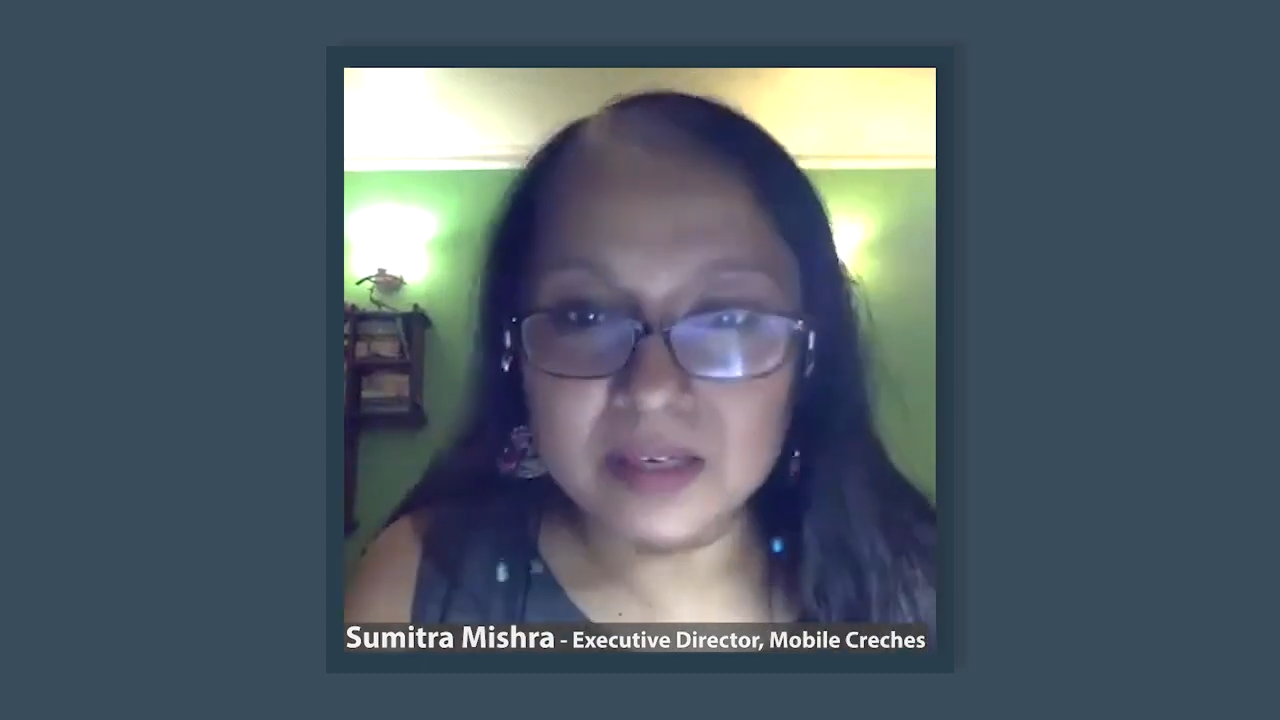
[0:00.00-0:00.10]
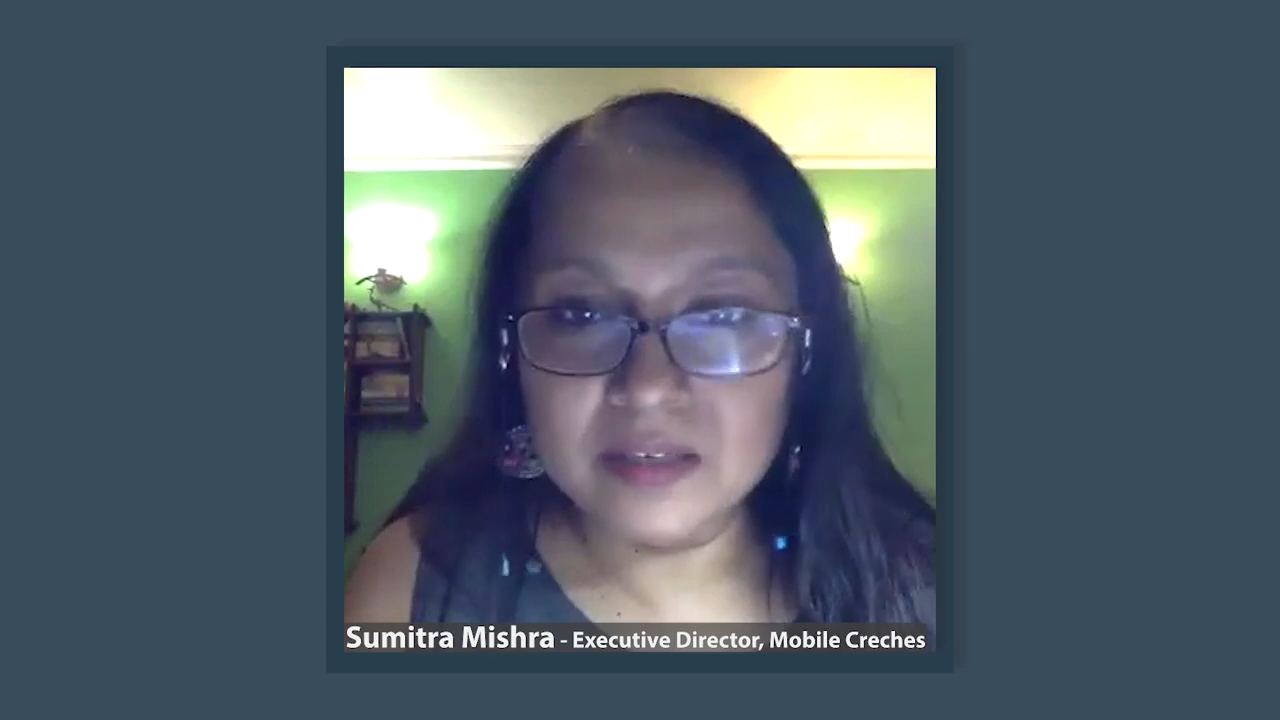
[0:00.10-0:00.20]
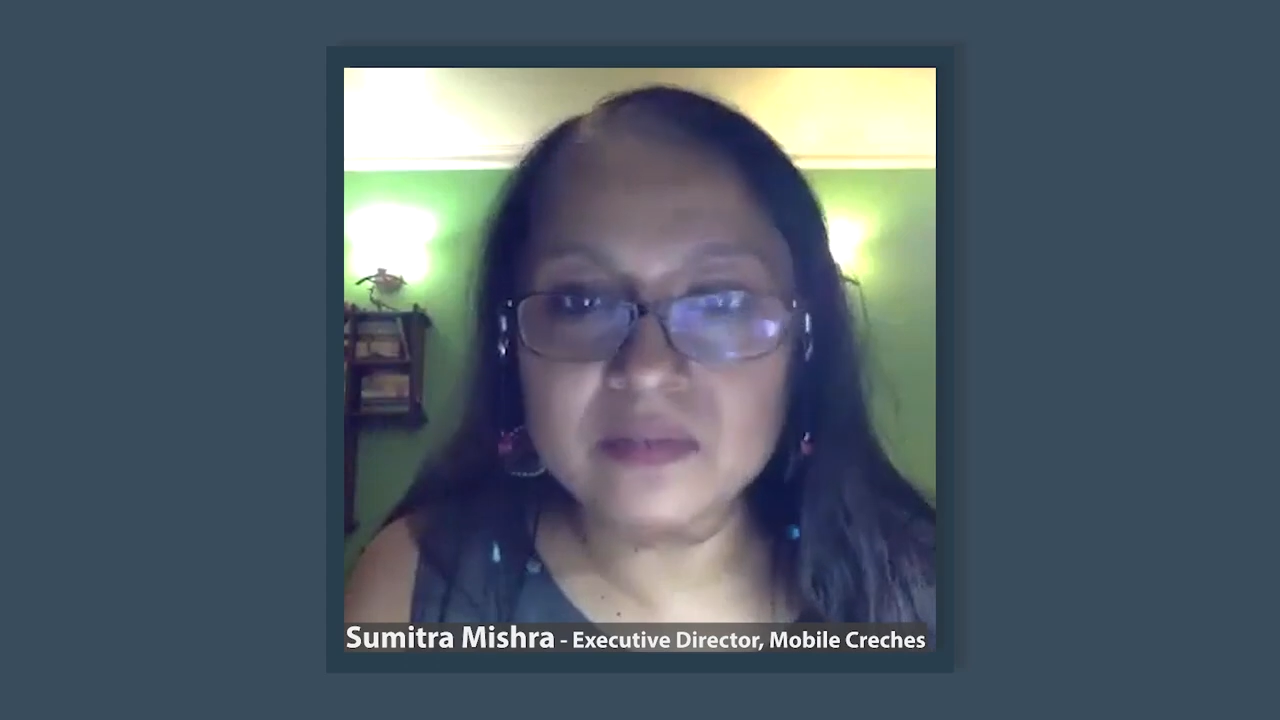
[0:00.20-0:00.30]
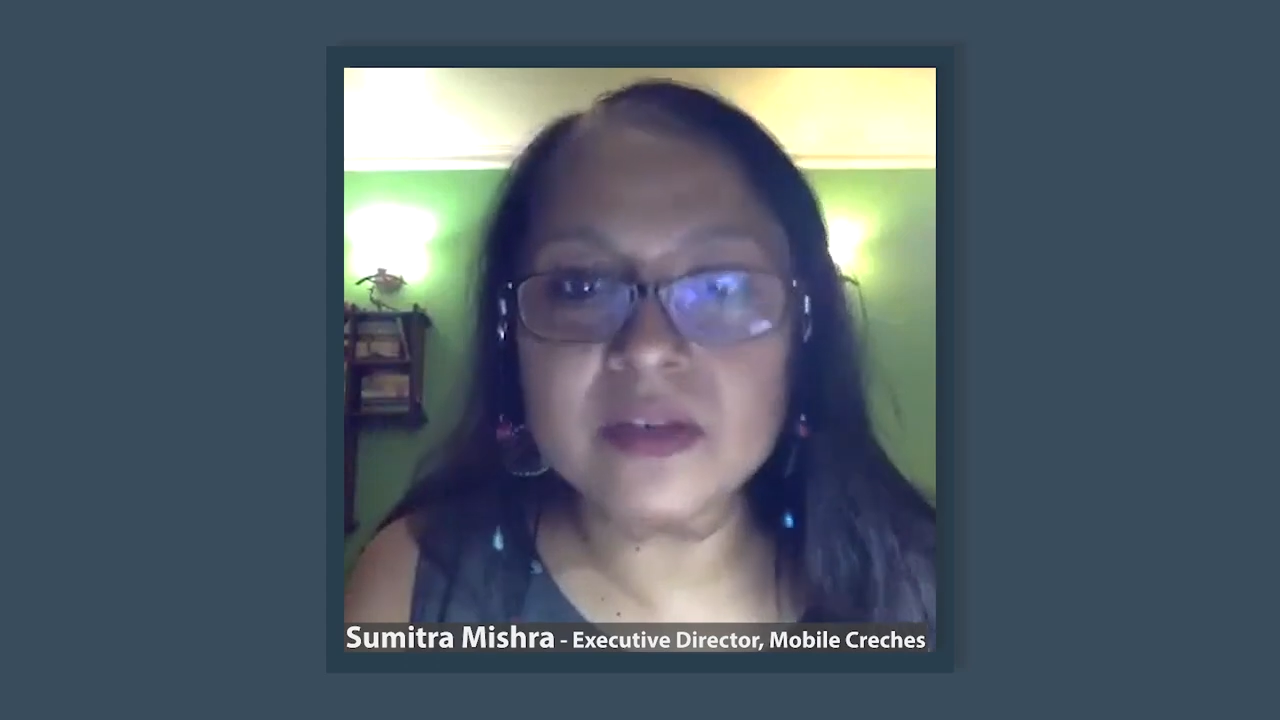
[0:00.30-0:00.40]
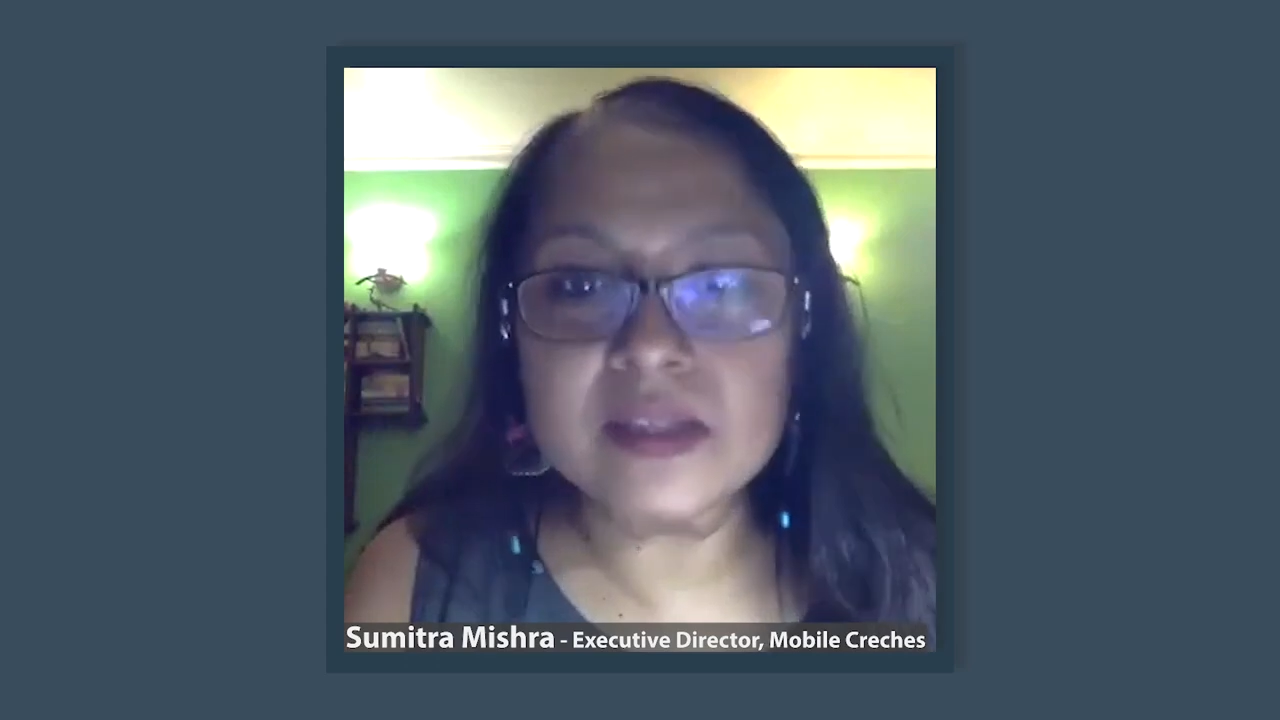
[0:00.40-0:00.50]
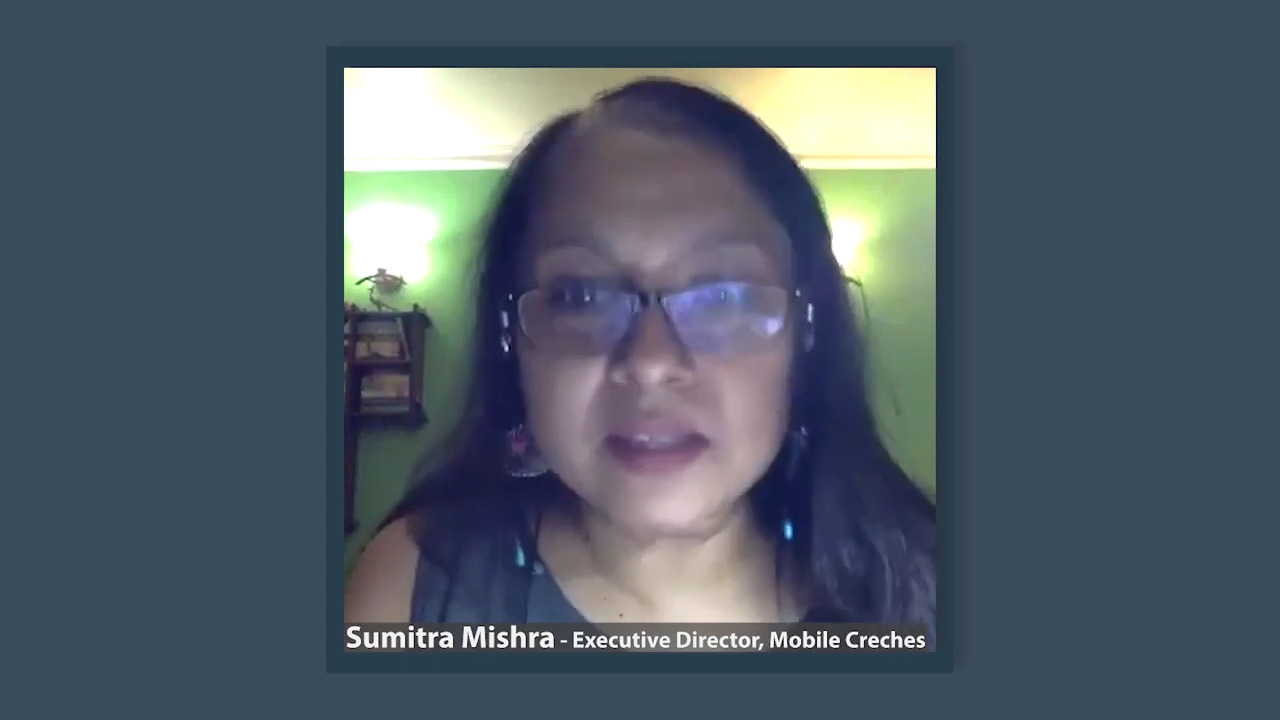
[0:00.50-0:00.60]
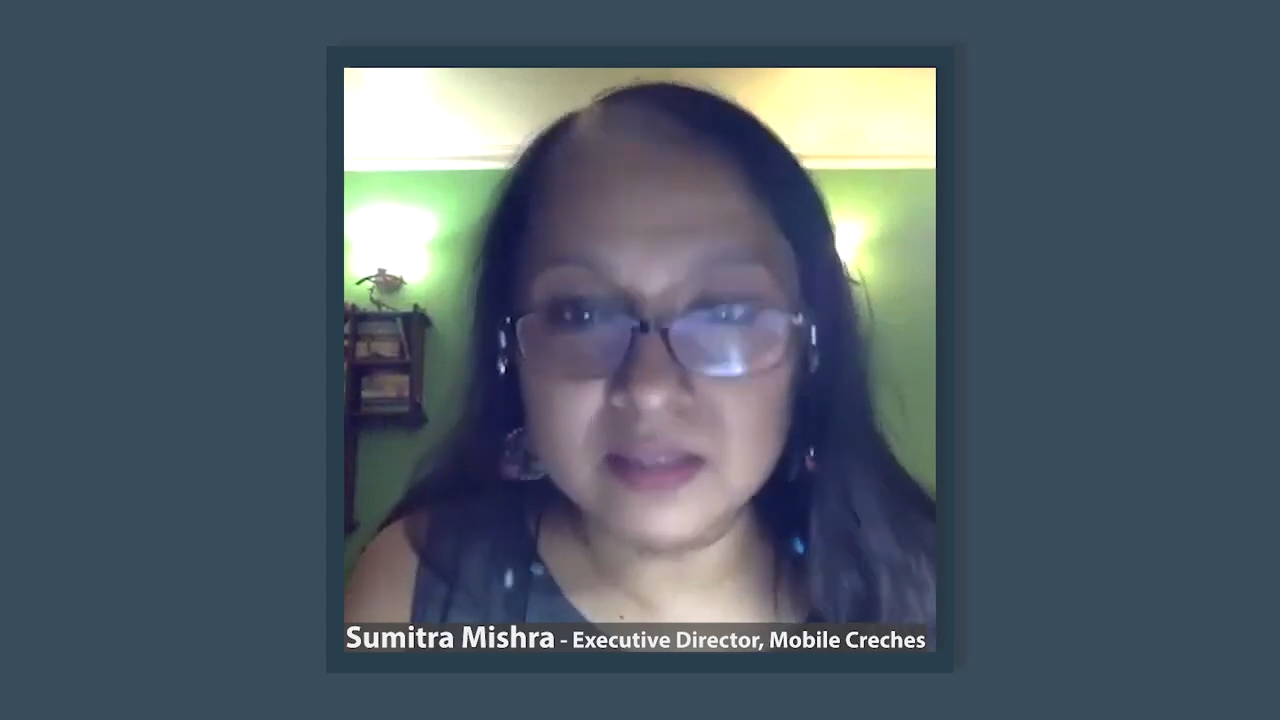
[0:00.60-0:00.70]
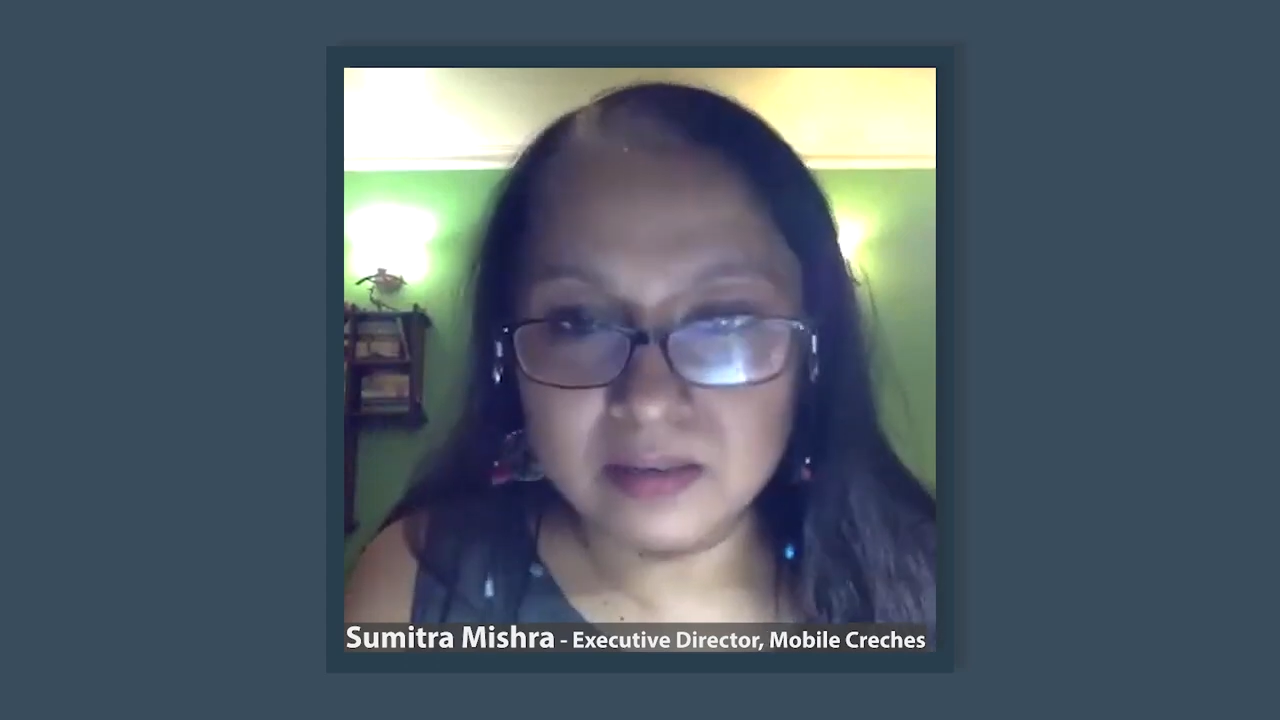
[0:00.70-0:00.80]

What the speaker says: a difference at